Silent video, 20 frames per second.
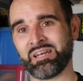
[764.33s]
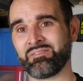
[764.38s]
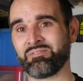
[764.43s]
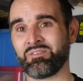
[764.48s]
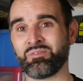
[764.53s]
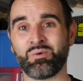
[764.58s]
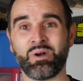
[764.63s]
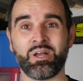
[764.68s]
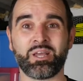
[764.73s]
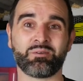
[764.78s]
If
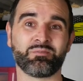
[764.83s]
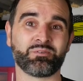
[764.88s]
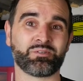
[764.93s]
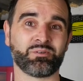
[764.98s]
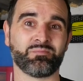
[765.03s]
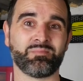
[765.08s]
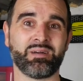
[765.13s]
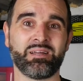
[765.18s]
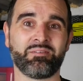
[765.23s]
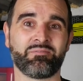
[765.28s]
you're working with
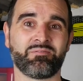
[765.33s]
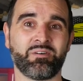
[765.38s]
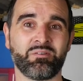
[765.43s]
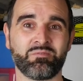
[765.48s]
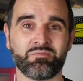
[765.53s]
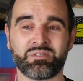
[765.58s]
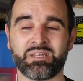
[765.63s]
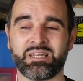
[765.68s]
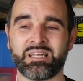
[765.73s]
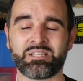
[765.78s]
some
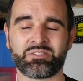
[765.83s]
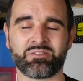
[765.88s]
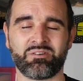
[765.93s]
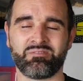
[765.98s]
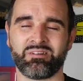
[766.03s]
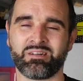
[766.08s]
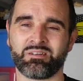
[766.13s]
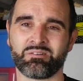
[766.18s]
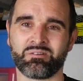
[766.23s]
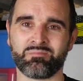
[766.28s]
headphones in, it's
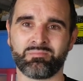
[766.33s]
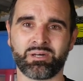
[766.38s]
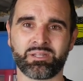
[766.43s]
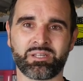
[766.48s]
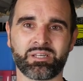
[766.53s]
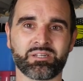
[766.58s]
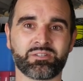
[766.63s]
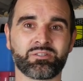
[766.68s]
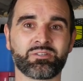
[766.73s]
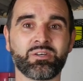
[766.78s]
not really going to
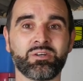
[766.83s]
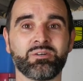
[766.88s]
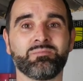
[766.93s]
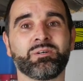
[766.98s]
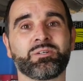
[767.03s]
bother you too